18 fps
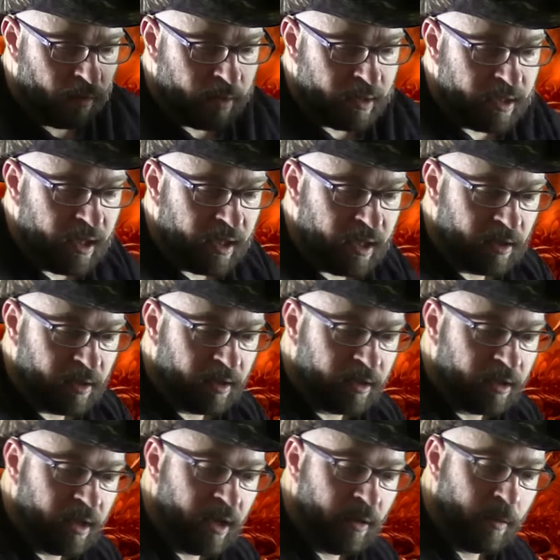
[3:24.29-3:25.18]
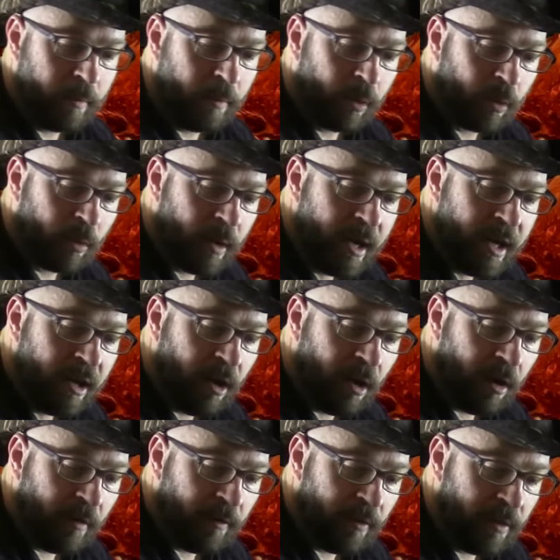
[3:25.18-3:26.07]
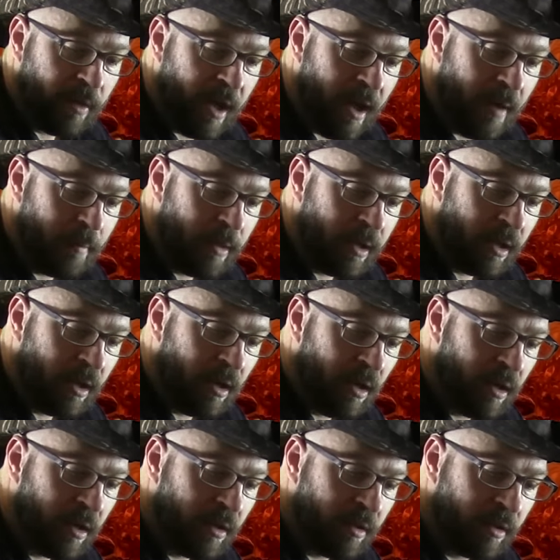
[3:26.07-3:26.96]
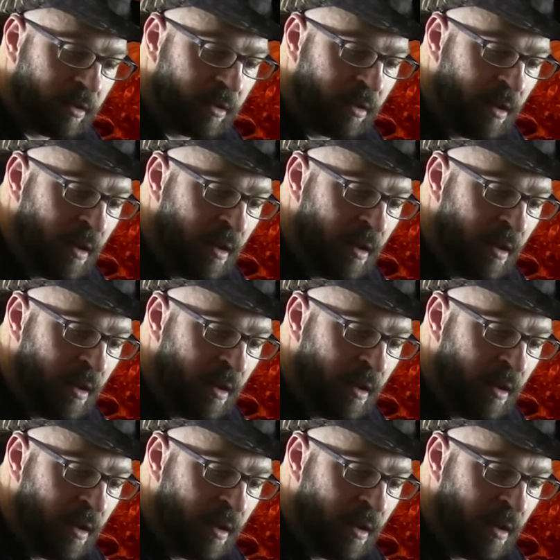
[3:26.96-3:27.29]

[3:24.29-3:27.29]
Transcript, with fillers: ridiculous that he would berate her for that because